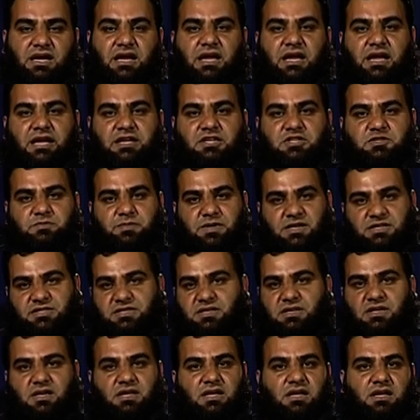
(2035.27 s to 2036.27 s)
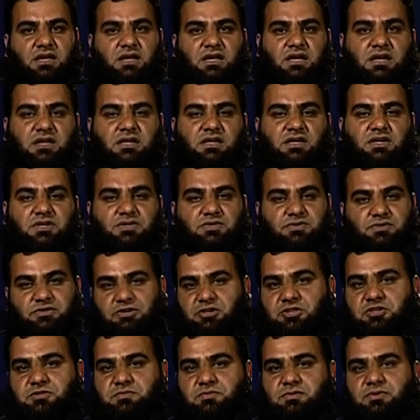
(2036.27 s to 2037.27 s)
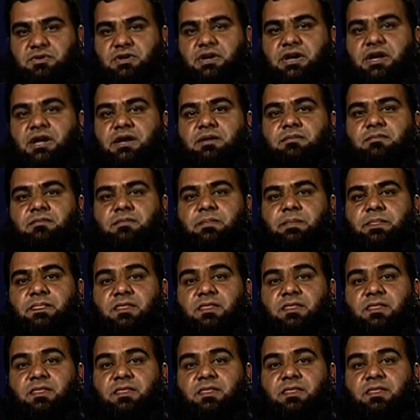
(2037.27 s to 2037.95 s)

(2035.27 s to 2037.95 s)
and especially in our today's program,